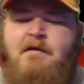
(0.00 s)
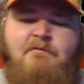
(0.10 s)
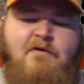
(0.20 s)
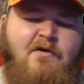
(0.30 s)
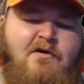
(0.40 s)
I'm
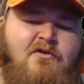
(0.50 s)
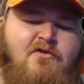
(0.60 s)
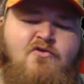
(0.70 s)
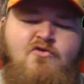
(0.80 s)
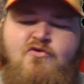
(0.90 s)

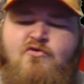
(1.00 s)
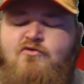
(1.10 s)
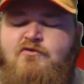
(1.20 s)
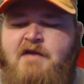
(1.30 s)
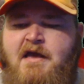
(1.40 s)
talking
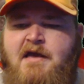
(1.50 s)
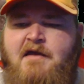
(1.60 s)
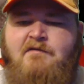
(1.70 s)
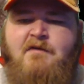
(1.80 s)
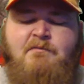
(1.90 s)

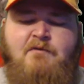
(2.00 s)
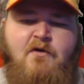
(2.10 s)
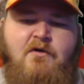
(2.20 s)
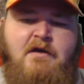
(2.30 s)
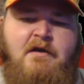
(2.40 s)
newscasts, I'm
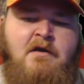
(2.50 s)
talking